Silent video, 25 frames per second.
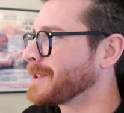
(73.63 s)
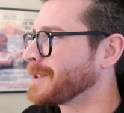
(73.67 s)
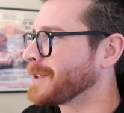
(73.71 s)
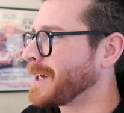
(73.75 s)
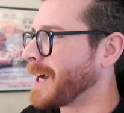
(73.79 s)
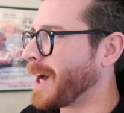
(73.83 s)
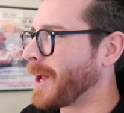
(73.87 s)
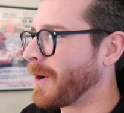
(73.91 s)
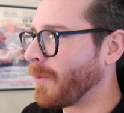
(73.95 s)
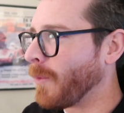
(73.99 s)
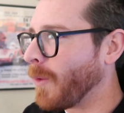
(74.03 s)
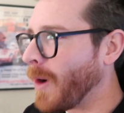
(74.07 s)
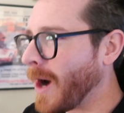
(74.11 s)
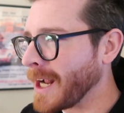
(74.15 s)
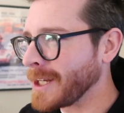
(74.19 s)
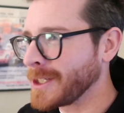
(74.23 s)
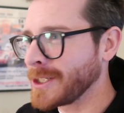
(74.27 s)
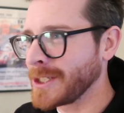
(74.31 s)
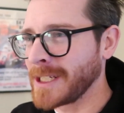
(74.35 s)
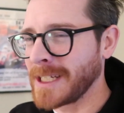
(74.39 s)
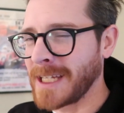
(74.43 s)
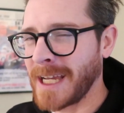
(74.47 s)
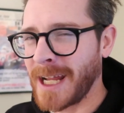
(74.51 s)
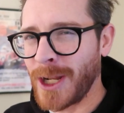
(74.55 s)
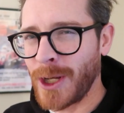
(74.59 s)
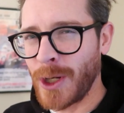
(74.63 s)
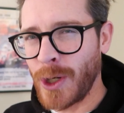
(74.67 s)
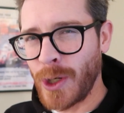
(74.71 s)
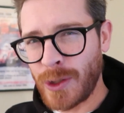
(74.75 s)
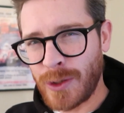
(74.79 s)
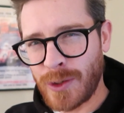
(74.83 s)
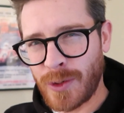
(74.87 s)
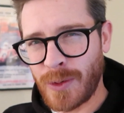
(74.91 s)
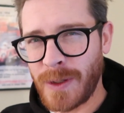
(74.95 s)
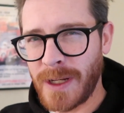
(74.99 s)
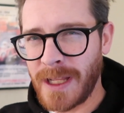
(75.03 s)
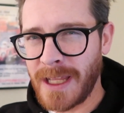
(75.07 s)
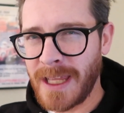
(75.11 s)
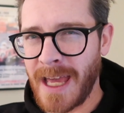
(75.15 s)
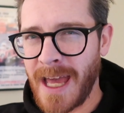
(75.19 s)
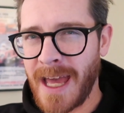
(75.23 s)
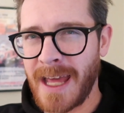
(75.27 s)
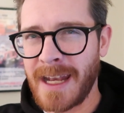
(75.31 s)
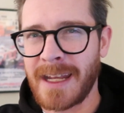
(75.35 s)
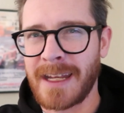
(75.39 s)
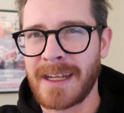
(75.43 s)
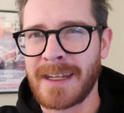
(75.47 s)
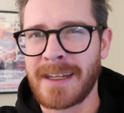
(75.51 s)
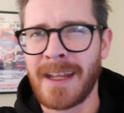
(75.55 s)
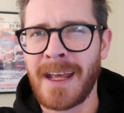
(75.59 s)
to kind of watch and kind of go through it
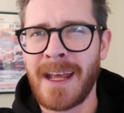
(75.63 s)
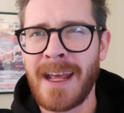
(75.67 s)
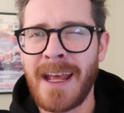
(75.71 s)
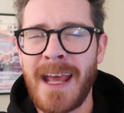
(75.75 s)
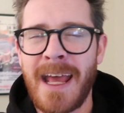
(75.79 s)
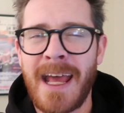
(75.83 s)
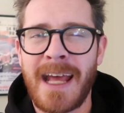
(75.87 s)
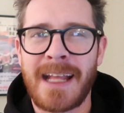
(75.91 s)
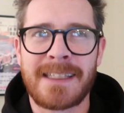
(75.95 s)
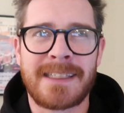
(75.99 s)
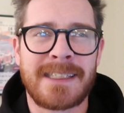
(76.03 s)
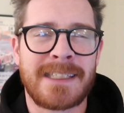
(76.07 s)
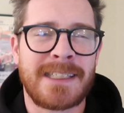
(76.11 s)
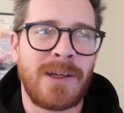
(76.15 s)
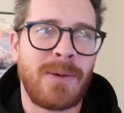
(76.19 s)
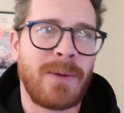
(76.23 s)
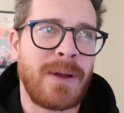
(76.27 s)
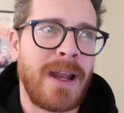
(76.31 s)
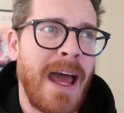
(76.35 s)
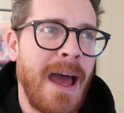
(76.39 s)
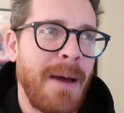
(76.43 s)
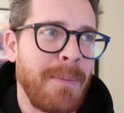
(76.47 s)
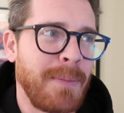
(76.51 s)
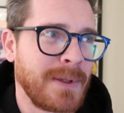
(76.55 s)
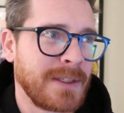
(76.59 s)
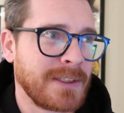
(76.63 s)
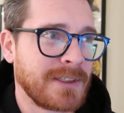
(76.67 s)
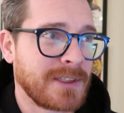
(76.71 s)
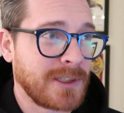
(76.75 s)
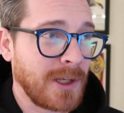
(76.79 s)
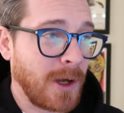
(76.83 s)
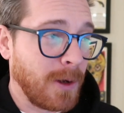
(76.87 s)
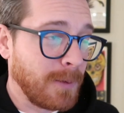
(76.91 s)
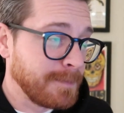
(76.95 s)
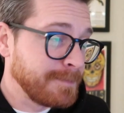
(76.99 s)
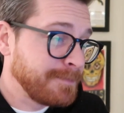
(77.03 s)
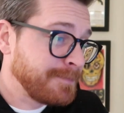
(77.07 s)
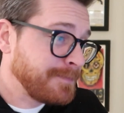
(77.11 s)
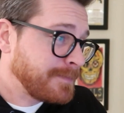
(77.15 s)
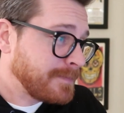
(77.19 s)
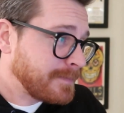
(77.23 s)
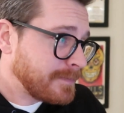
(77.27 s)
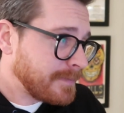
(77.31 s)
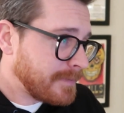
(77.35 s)
again and see what happens. So,